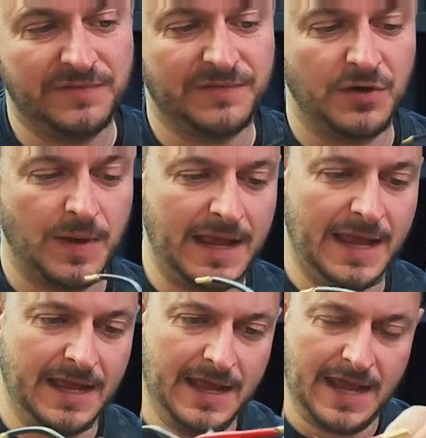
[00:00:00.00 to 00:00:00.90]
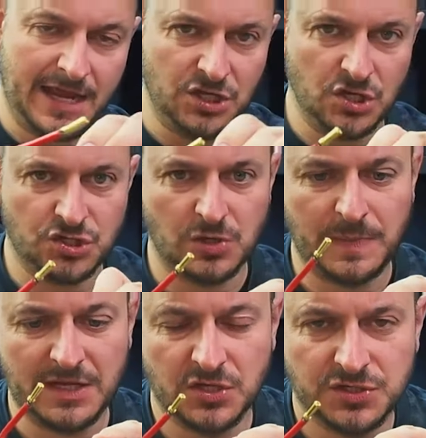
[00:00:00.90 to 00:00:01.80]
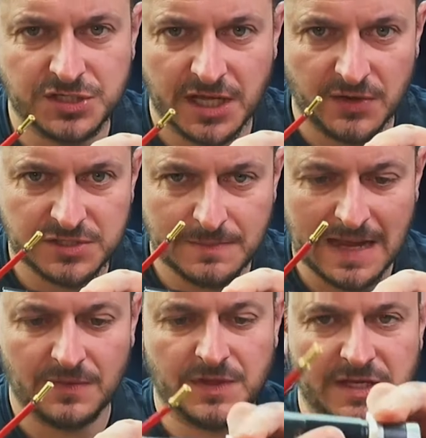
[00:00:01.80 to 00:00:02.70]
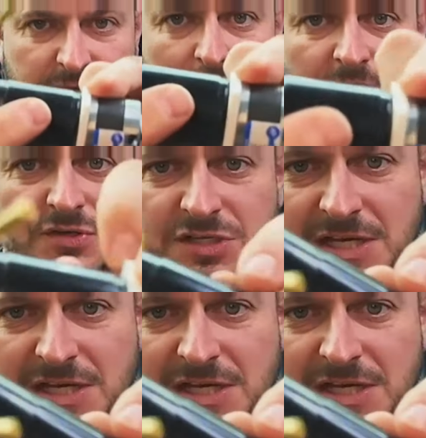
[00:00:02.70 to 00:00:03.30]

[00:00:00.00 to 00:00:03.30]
through here, and you should be good to go to mount these motors.